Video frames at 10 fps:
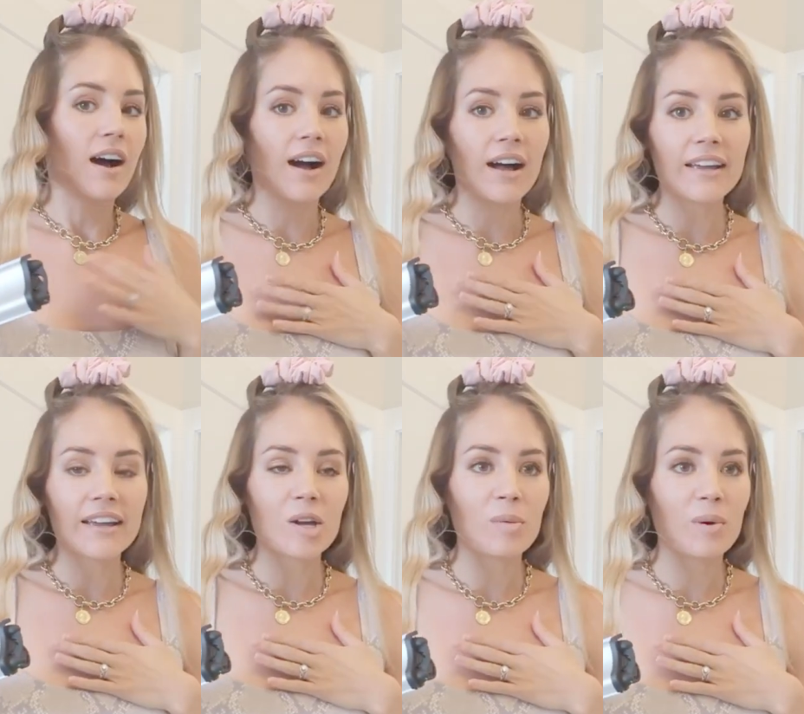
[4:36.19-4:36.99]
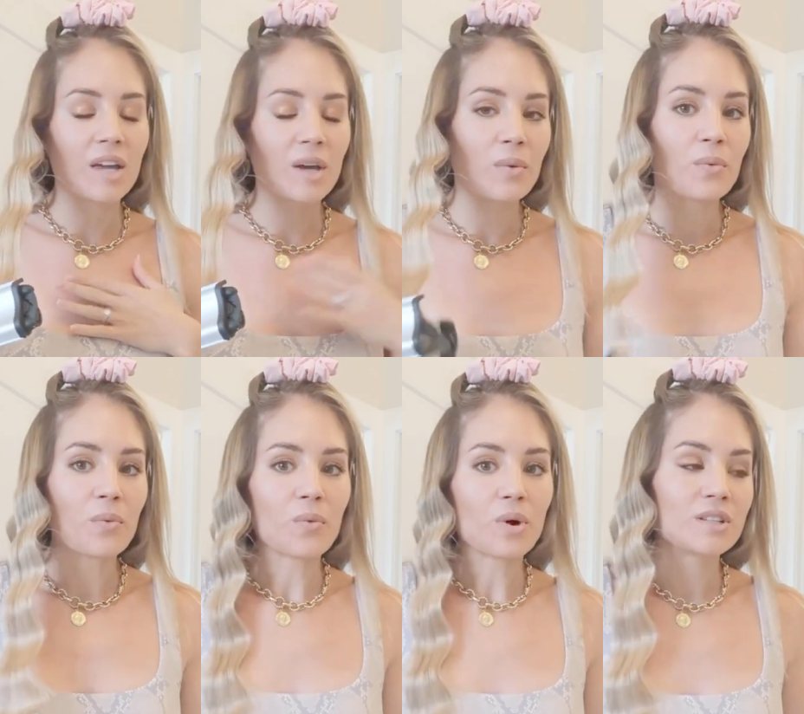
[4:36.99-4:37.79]
I am
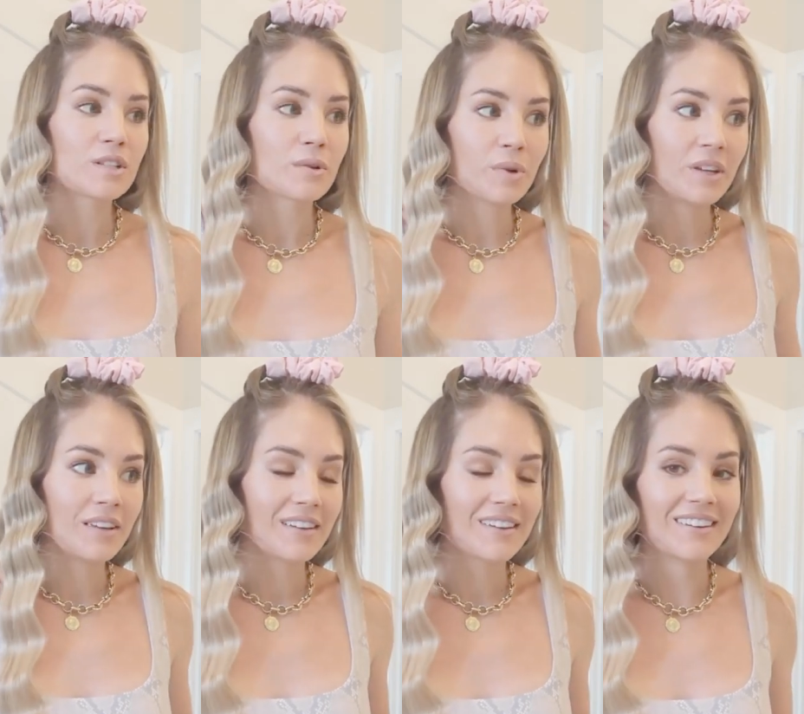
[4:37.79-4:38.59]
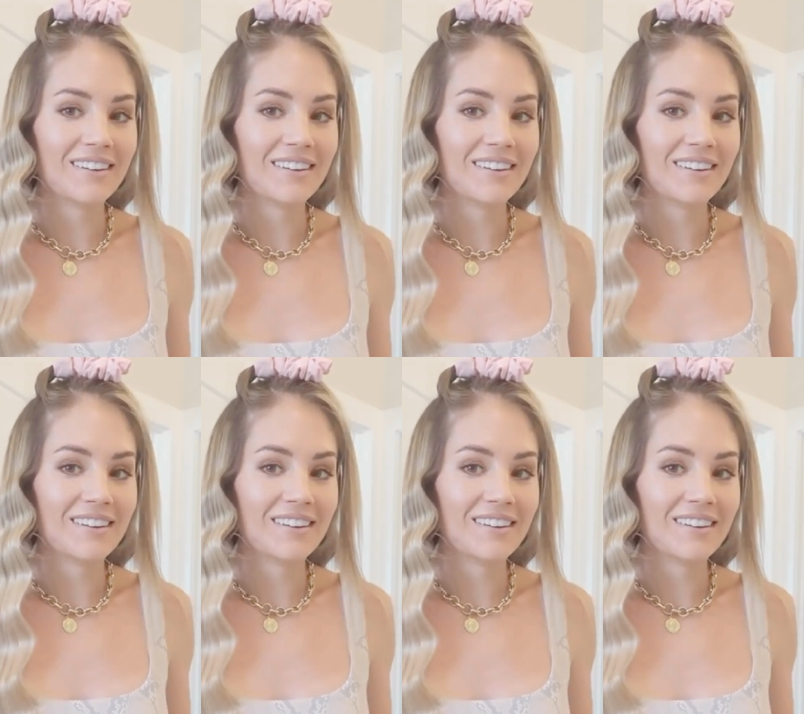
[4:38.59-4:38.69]
a once a week